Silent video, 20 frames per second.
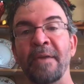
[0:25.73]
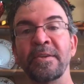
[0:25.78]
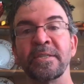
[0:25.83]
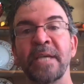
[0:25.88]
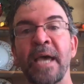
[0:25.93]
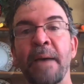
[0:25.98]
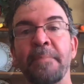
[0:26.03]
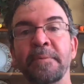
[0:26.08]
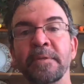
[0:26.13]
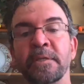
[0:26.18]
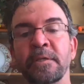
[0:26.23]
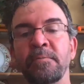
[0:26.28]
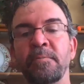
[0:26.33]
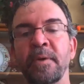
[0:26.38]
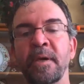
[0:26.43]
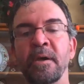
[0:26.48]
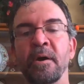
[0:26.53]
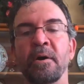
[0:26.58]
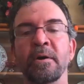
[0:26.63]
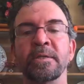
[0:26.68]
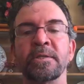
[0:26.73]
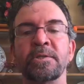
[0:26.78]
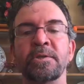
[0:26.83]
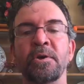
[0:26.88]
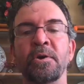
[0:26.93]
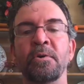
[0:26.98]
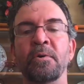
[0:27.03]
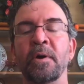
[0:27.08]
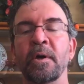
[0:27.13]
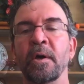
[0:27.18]
This happens to be
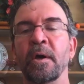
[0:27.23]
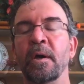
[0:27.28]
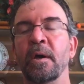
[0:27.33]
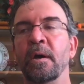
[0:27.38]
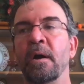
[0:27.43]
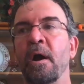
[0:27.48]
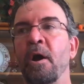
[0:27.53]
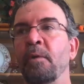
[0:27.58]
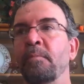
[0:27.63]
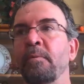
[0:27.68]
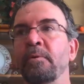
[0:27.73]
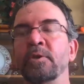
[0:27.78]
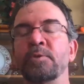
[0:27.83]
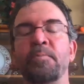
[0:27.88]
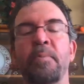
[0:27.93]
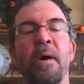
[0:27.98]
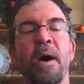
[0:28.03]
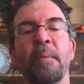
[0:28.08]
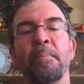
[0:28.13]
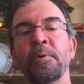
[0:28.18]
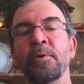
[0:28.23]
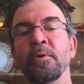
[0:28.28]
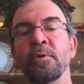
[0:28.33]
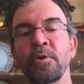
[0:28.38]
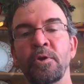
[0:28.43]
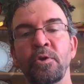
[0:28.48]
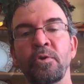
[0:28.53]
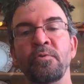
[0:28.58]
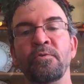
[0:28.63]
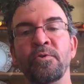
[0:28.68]
also our most popular
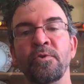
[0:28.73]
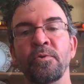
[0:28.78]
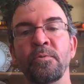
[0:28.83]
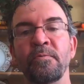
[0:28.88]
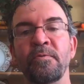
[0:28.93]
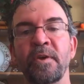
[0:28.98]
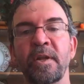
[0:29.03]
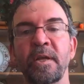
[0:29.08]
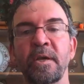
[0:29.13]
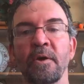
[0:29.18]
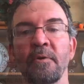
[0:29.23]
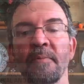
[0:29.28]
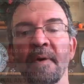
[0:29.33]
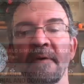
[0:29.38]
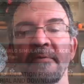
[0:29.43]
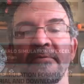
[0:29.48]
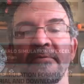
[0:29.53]
YouTube video by